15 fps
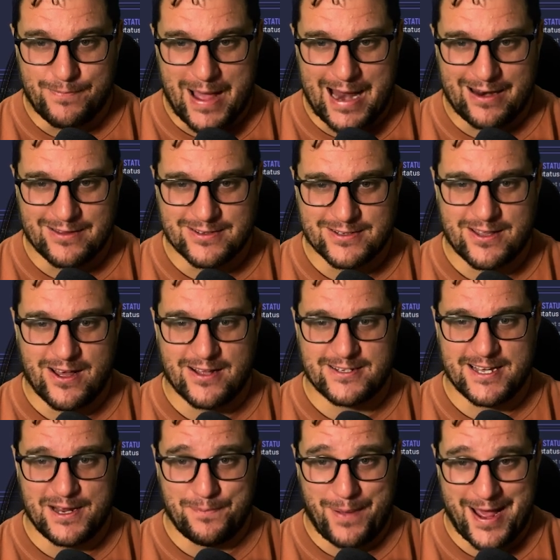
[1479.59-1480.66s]
balance
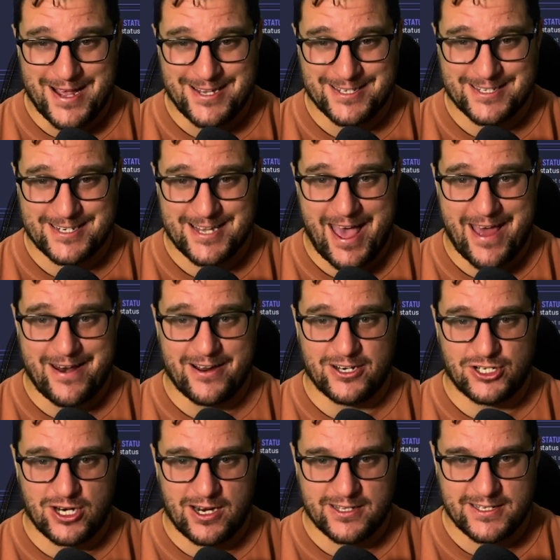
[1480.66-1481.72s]
13, pace 10,
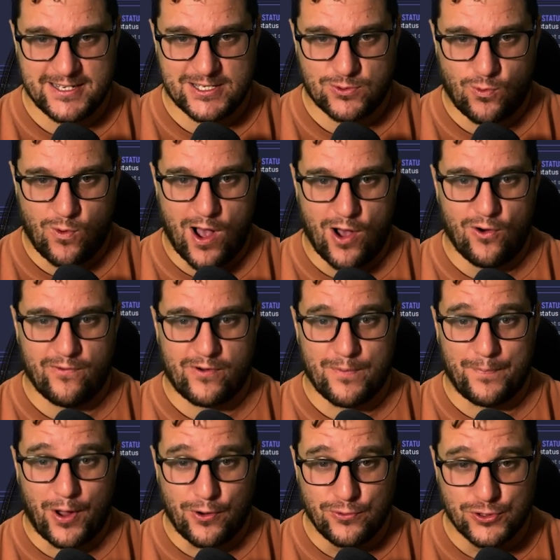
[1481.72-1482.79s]
agility 12,
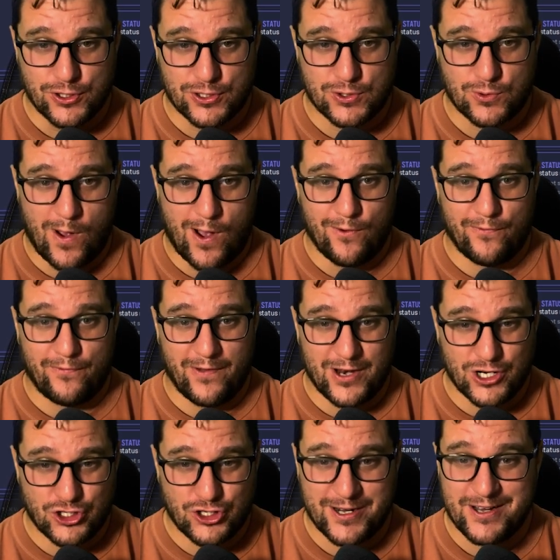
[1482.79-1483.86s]
composure 12,
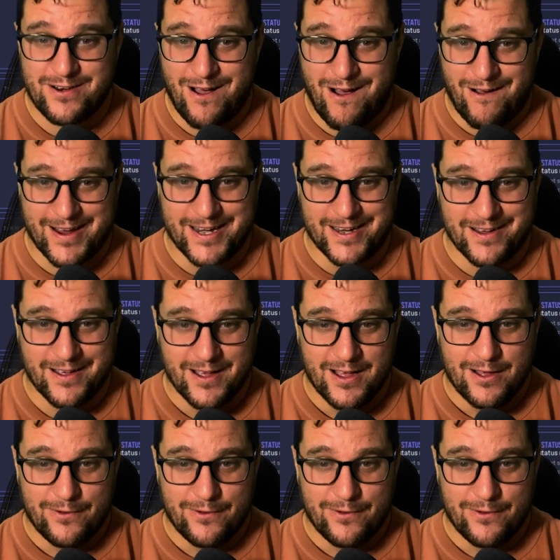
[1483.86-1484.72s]
finishing 9,